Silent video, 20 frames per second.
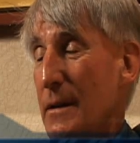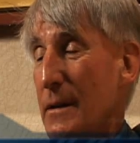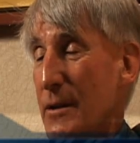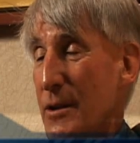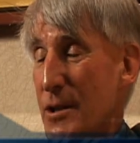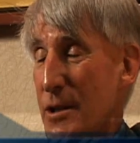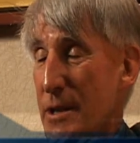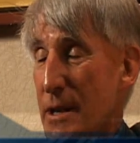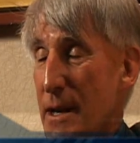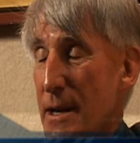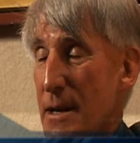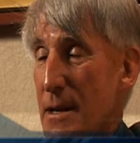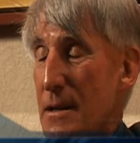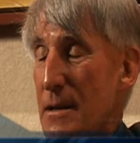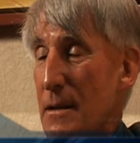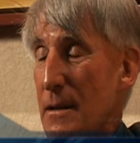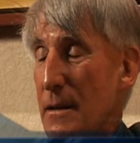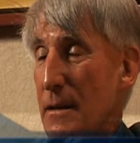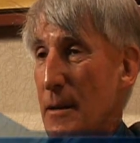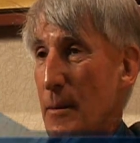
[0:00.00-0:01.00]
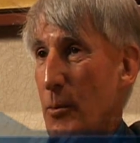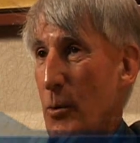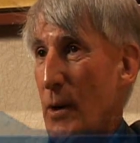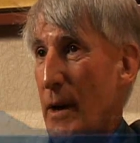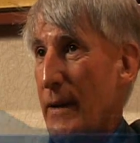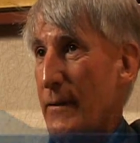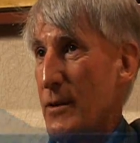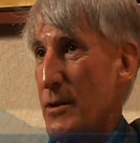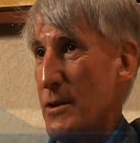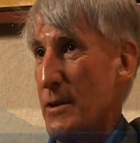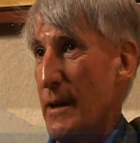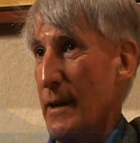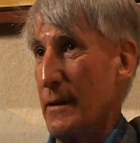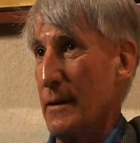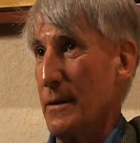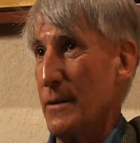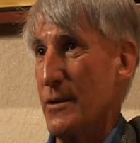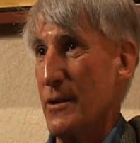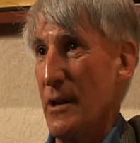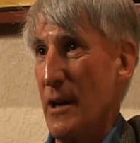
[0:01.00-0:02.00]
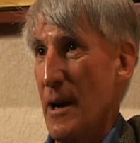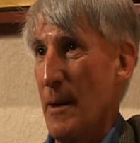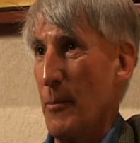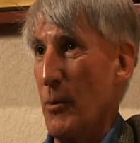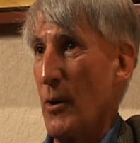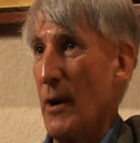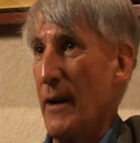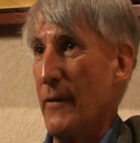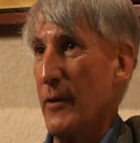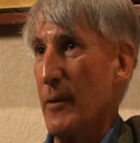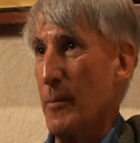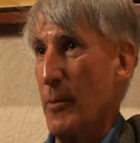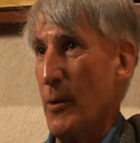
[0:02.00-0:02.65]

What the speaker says: the state, and the private sector. It's a nonprofit